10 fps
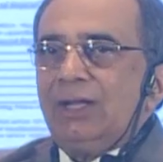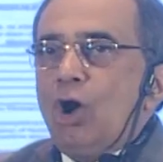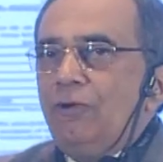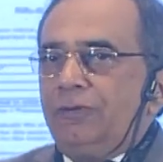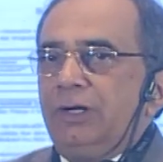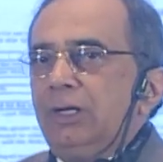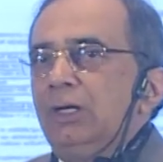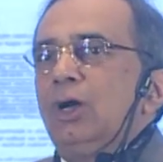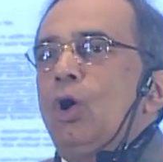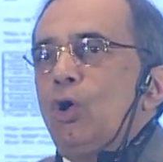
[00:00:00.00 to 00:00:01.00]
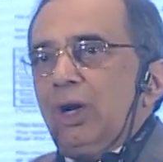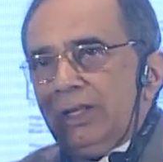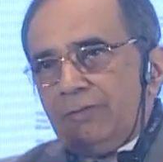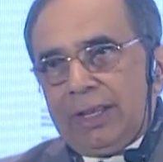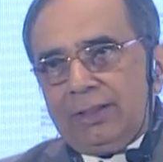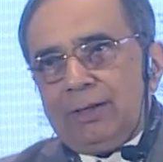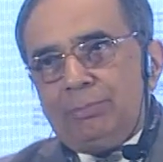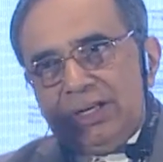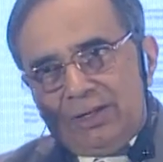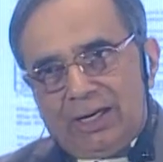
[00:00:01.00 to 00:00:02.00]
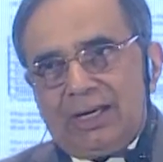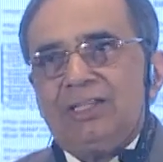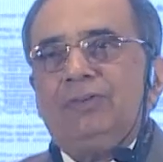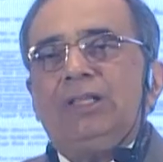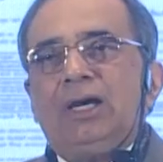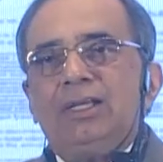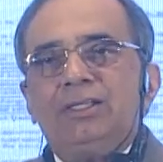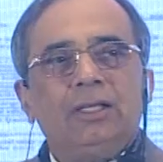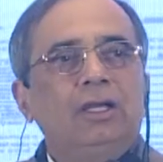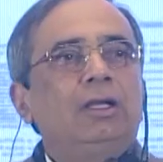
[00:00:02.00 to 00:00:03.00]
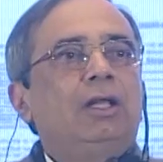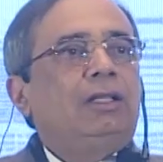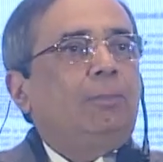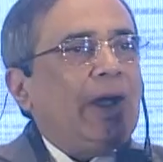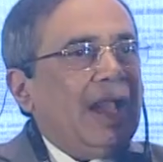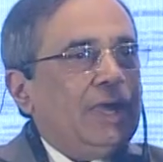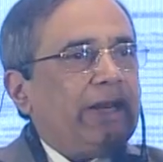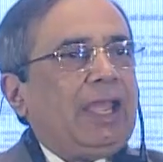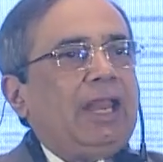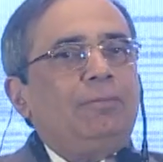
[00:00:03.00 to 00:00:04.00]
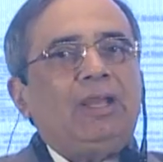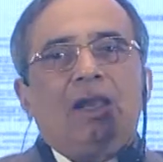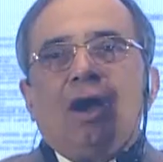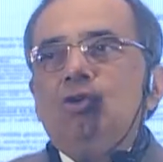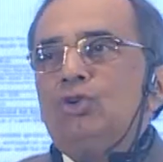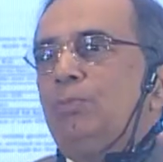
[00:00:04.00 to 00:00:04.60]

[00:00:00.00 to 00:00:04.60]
an offer only when the BDR is with us. The buyer can be allowed to